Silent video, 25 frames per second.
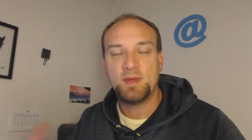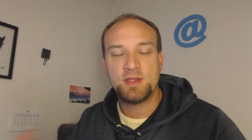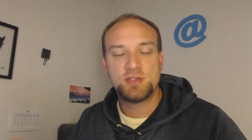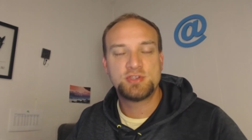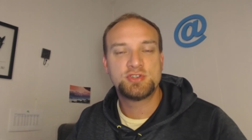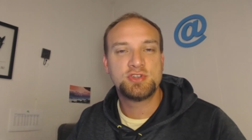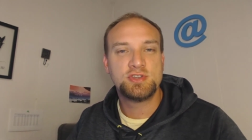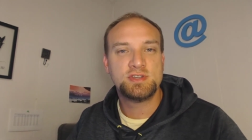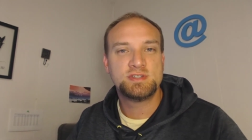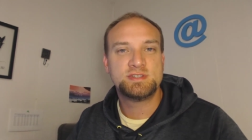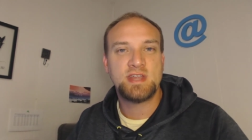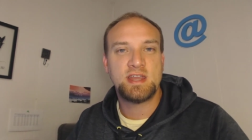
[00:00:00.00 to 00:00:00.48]
make
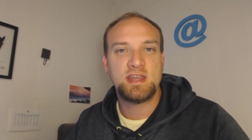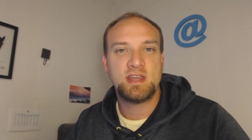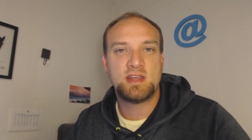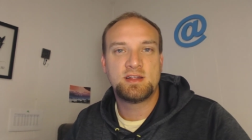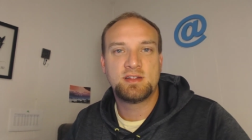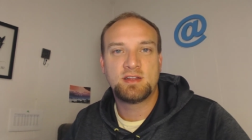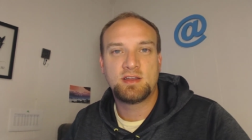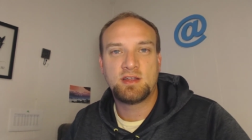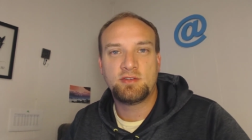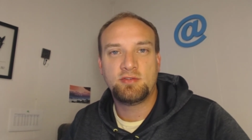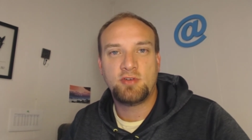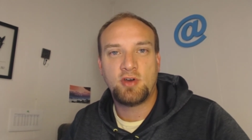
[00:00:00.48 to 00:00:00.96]
sure you stay
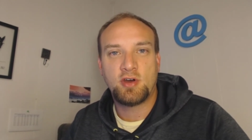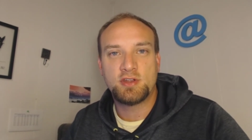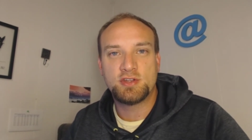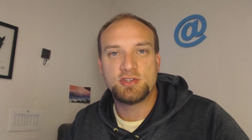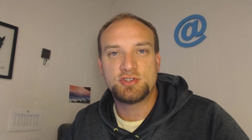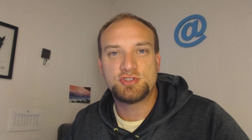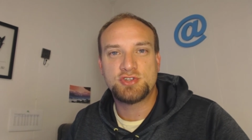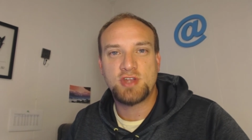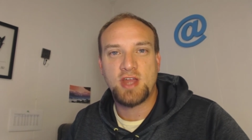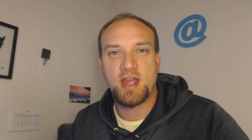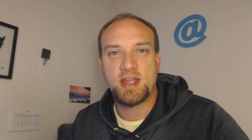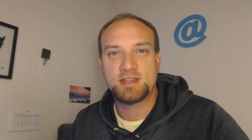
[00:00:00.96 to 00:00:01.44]
clear of all
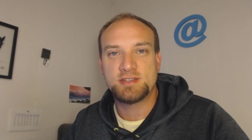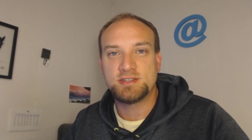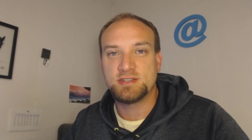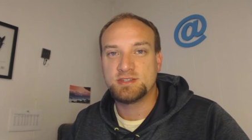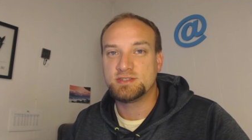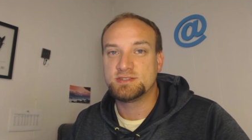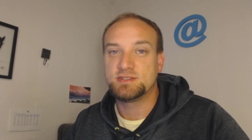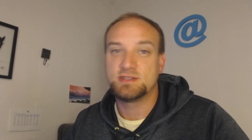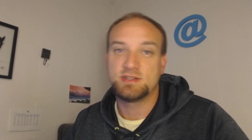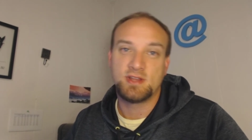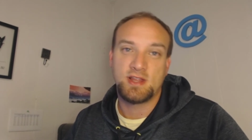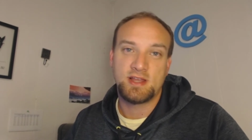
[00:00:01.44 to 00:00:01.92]

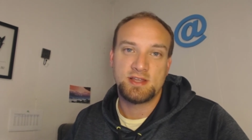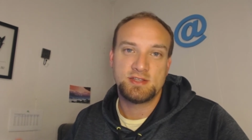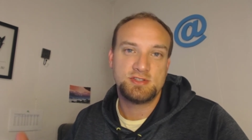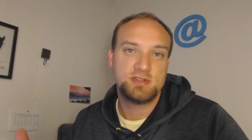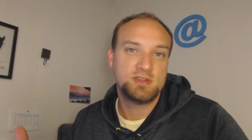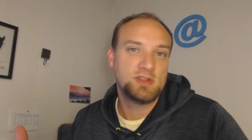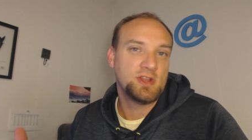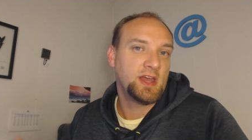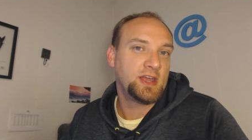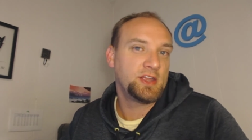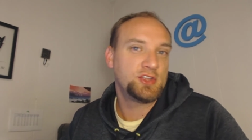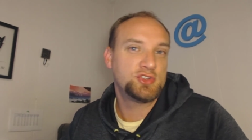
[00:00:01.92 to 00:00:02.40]
distractions,
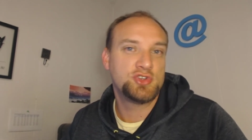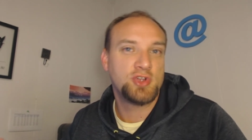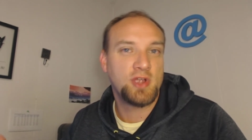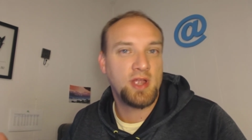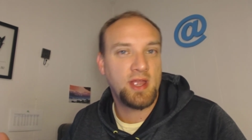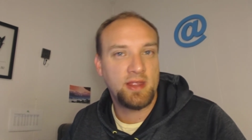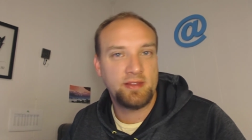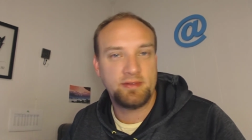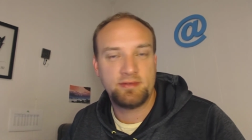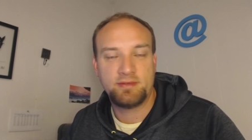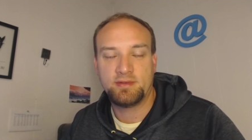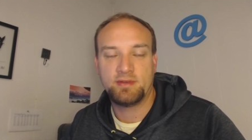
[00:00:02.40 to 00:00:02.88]
unless you like
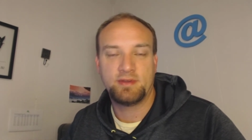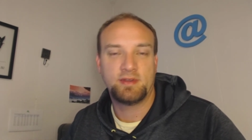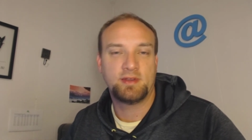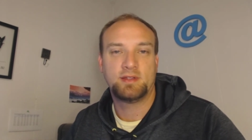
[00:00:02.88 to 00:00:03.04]
trains,